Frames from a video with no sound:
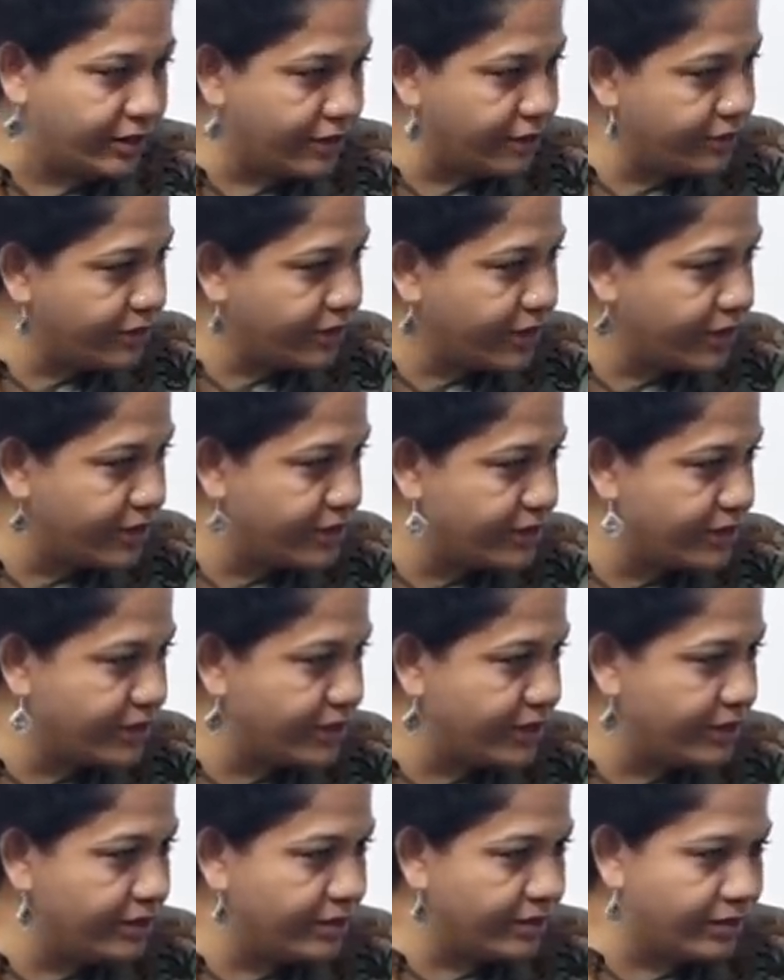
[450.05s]

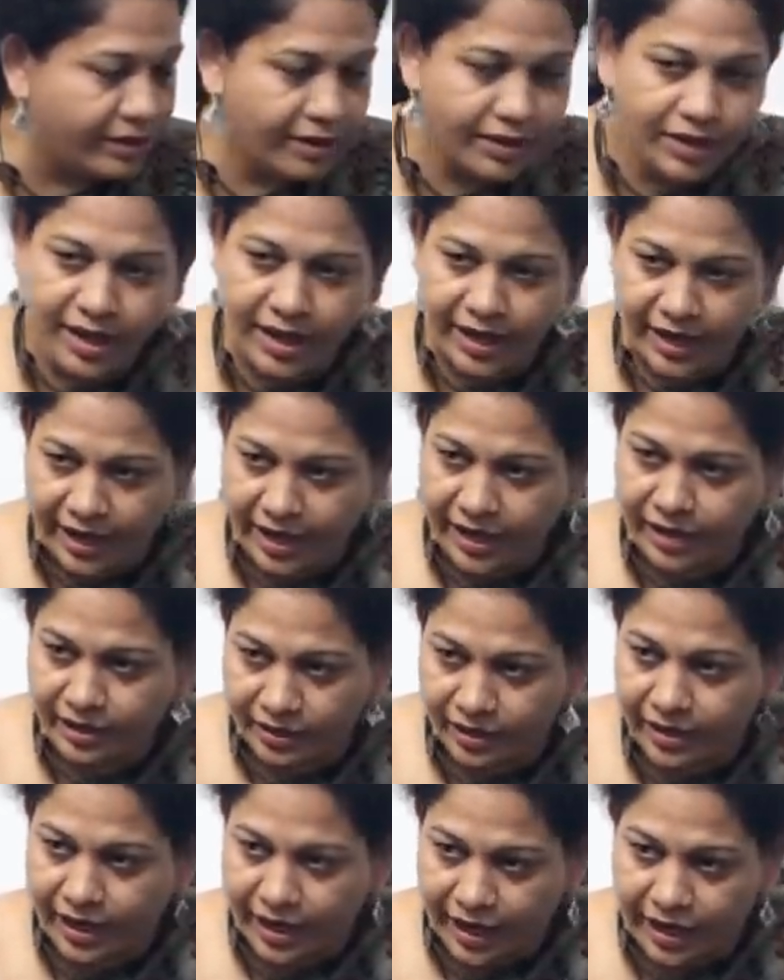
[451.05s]
educated uh, acad
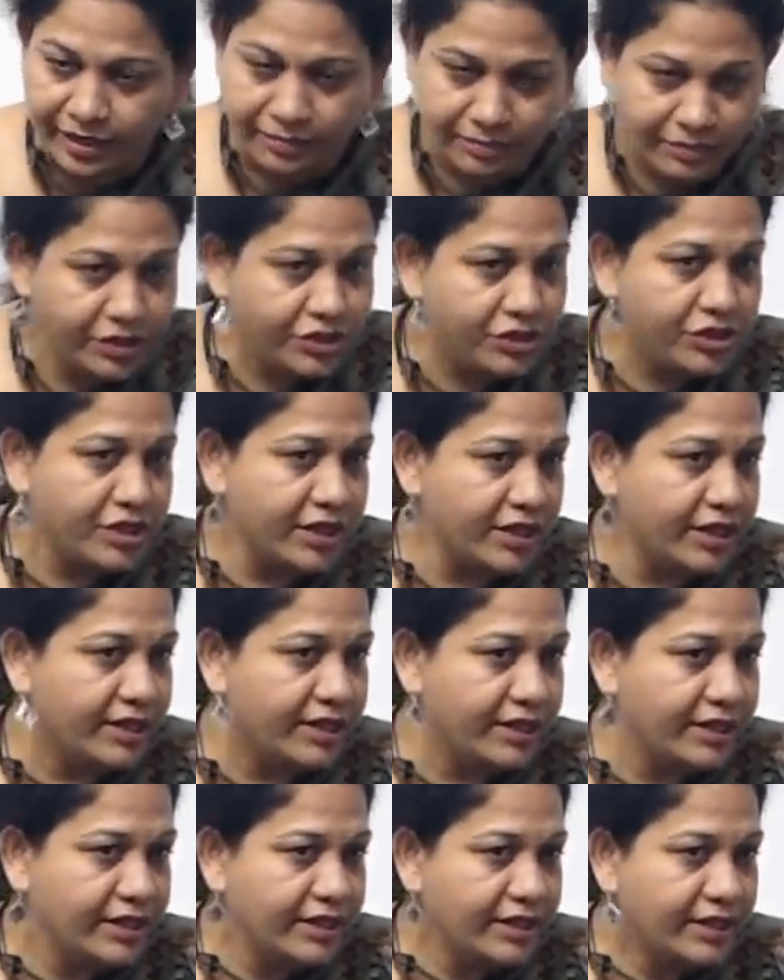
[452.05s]

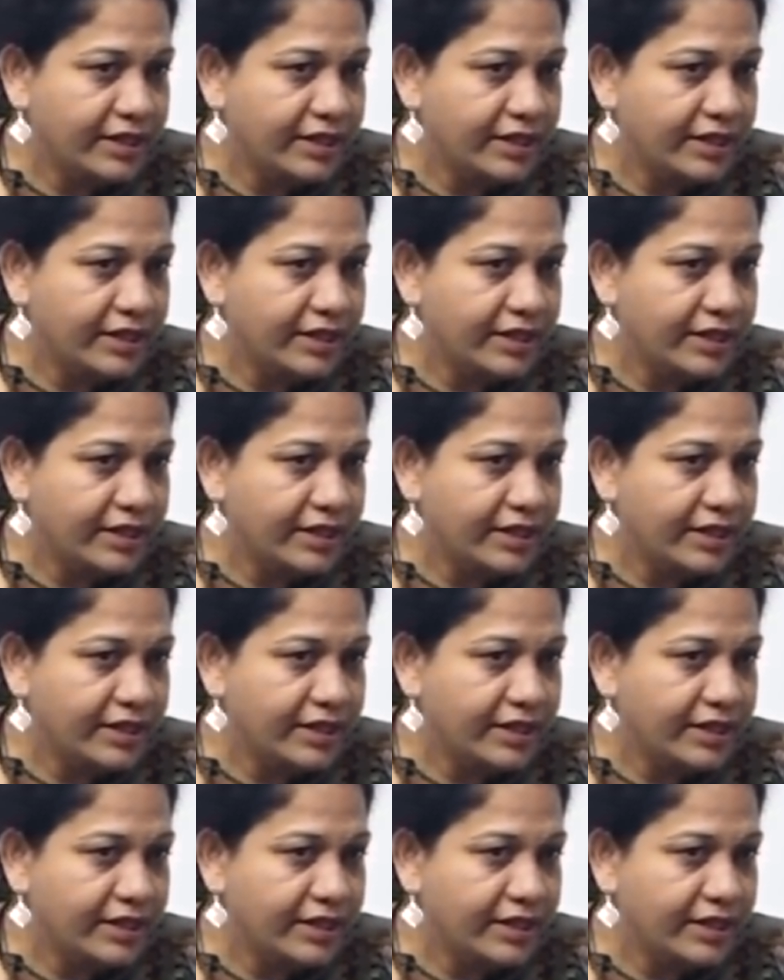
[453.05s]
academia,